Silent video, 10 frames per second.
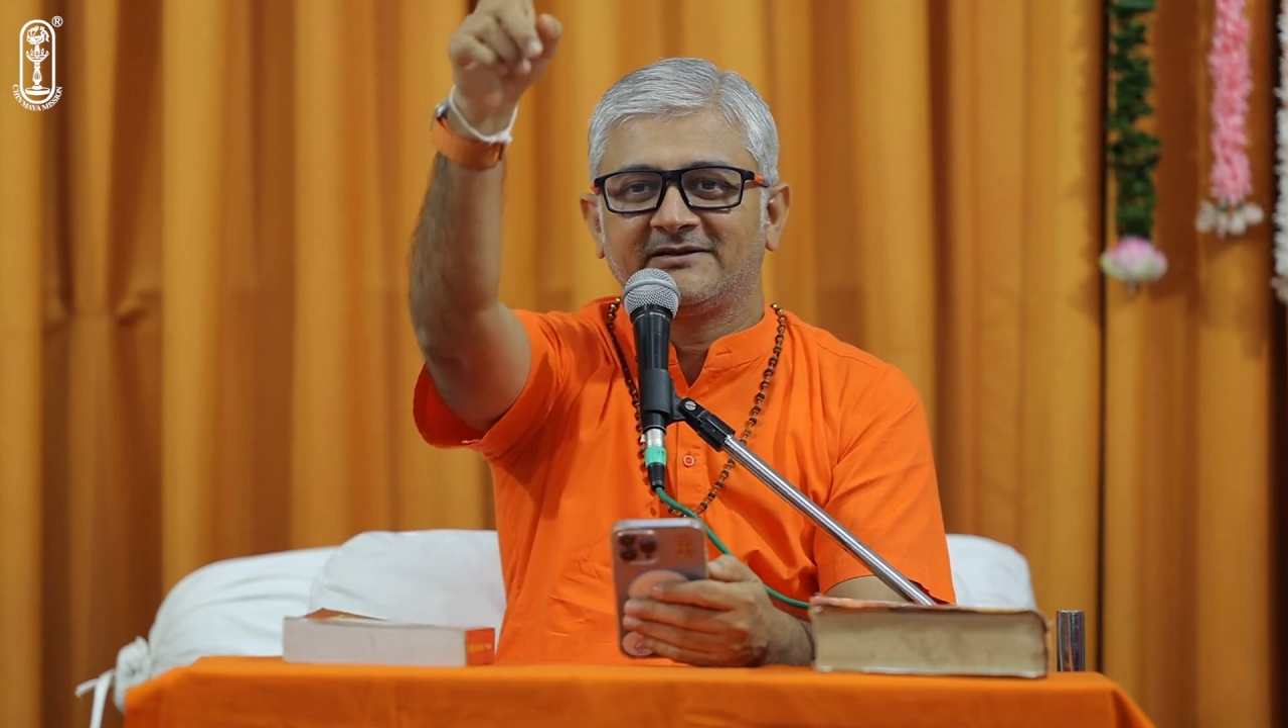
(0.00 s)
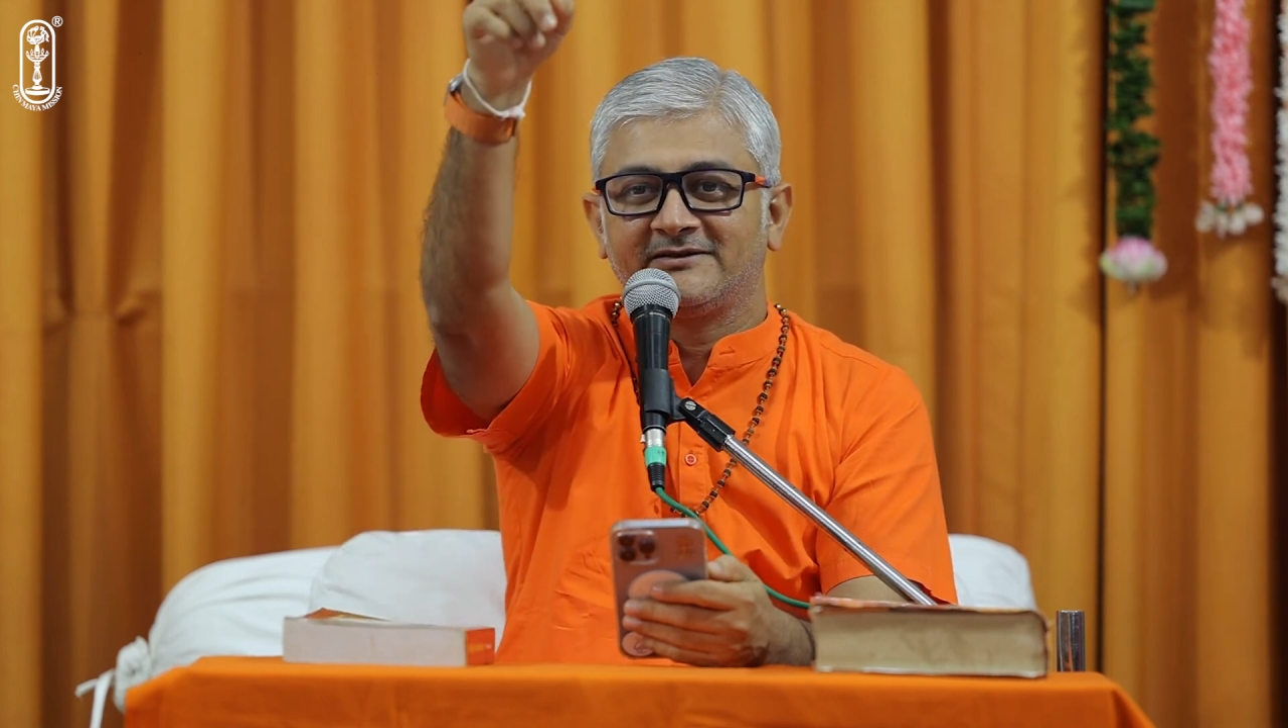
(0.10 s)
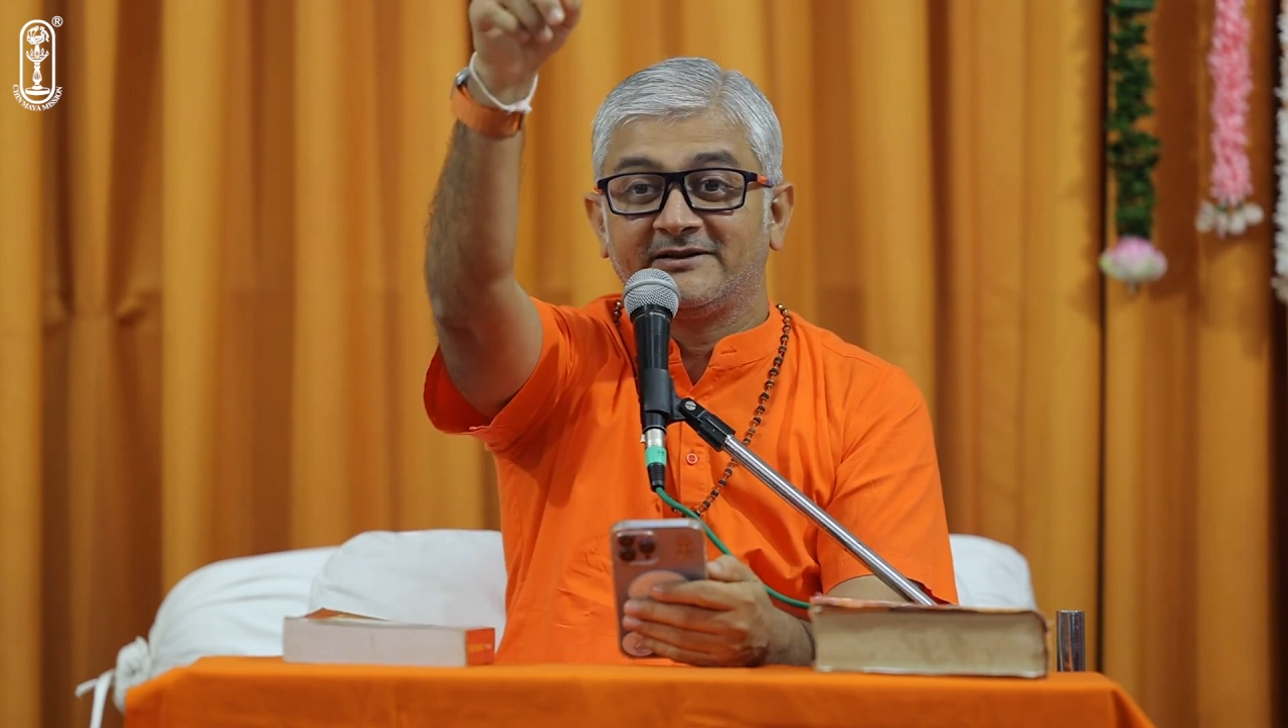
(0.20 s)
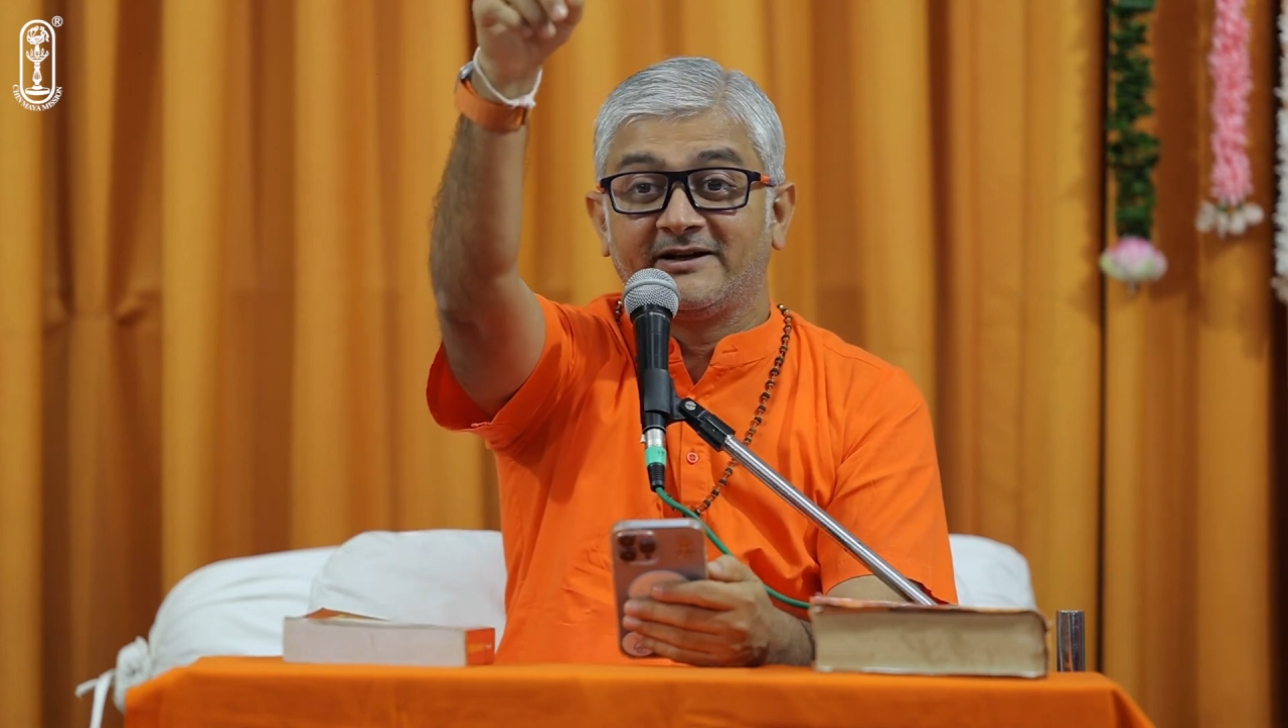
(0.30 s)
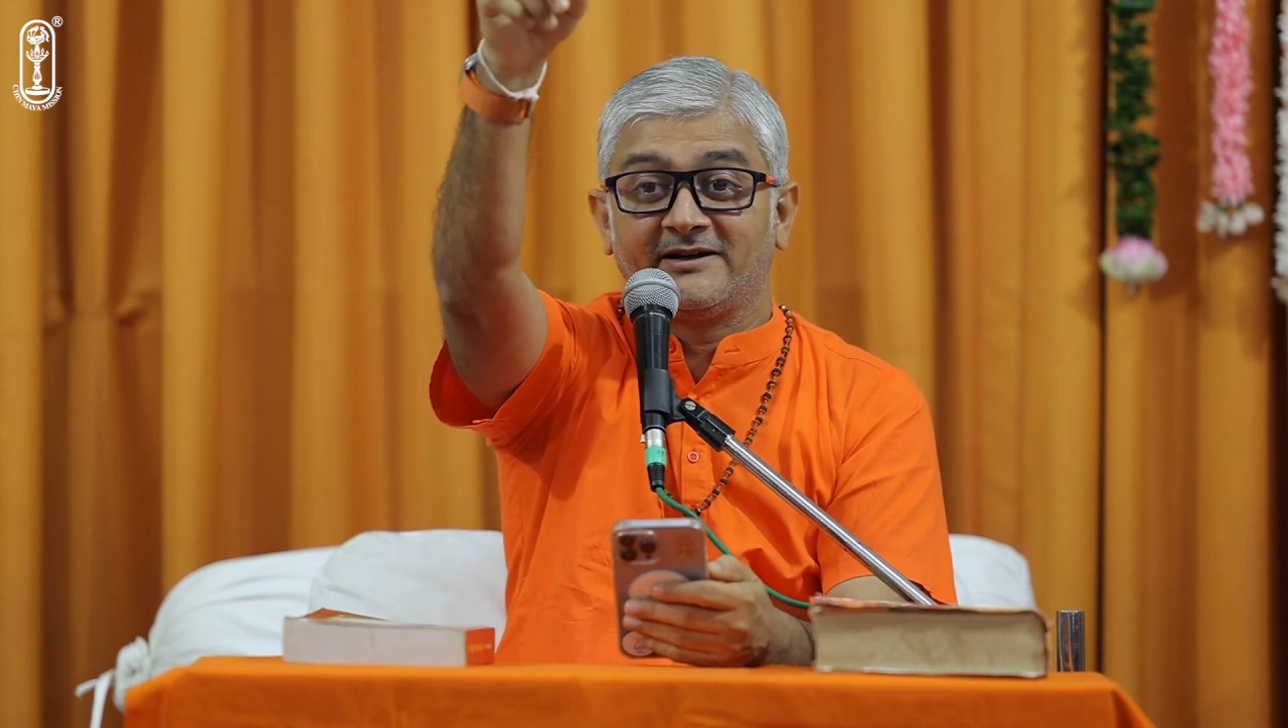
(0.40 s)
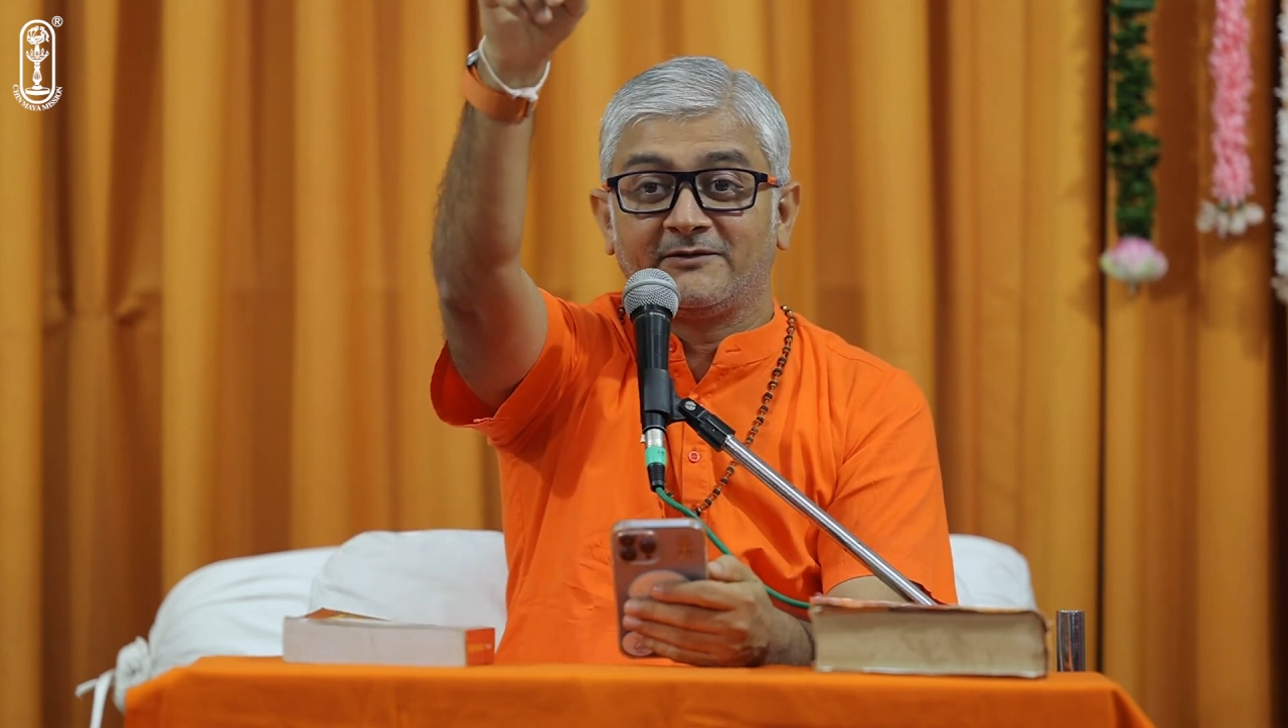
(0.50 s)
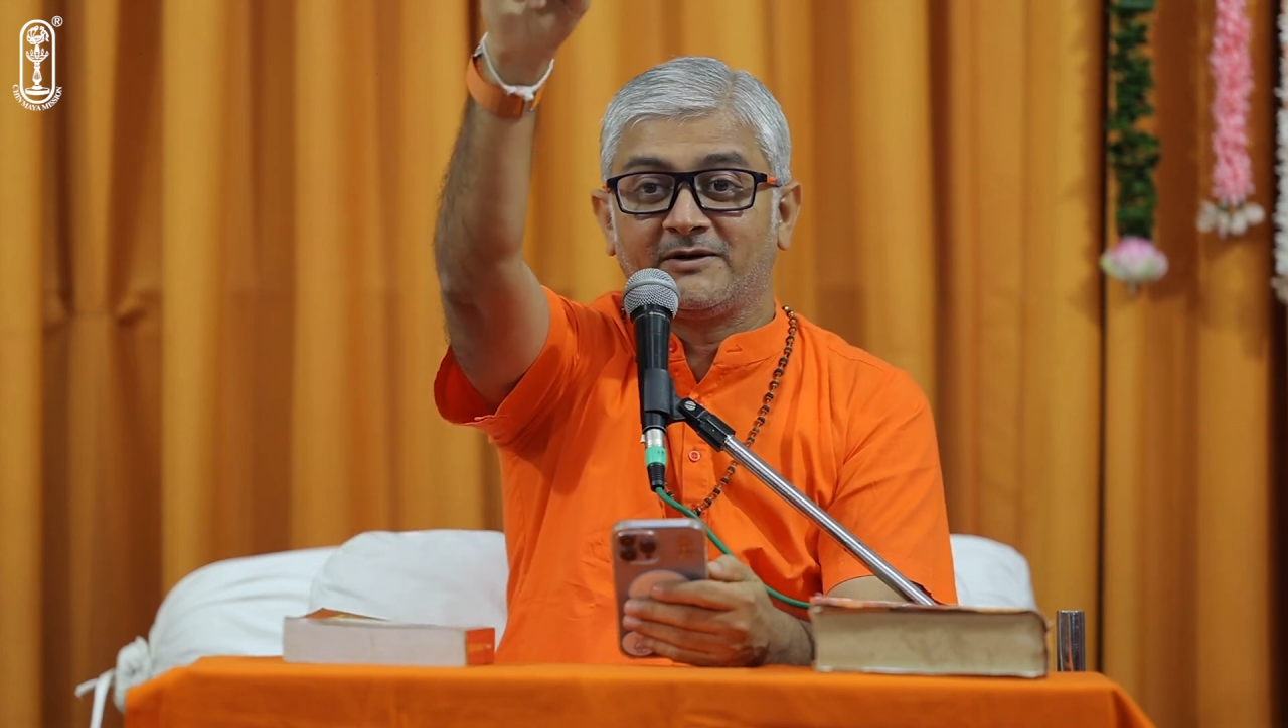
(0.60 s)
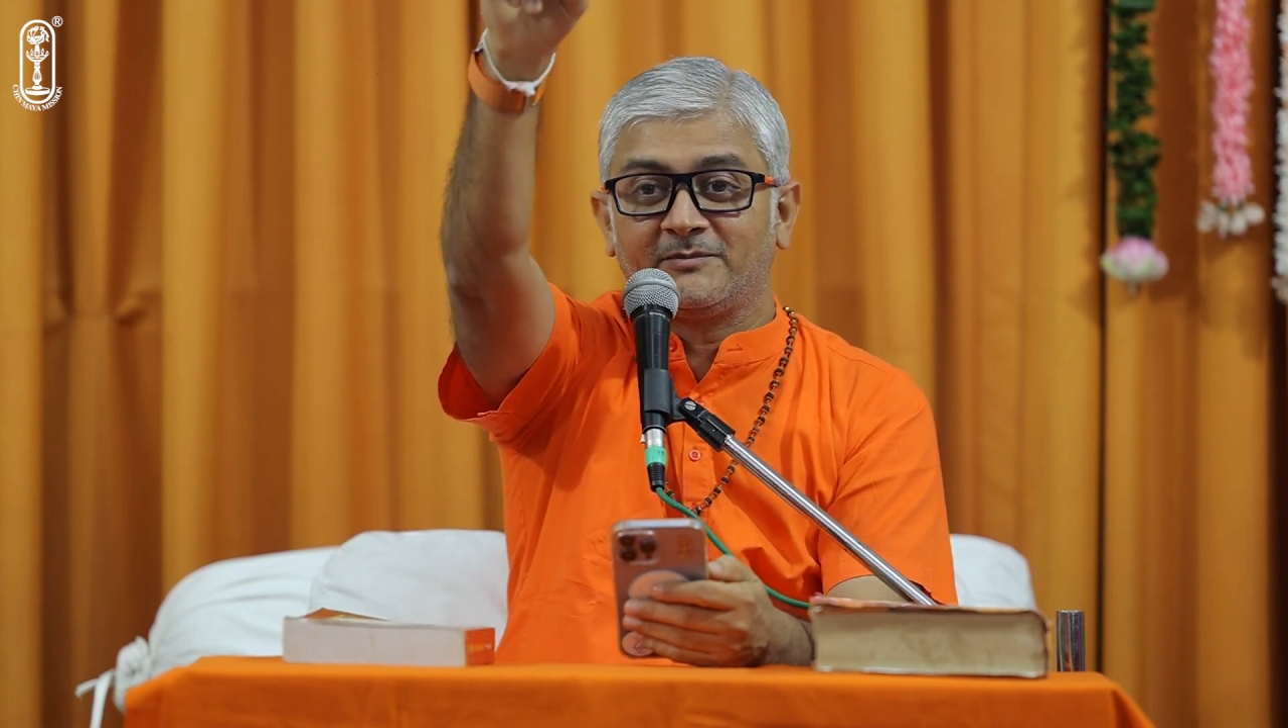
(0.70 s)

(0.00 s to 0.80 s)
There, one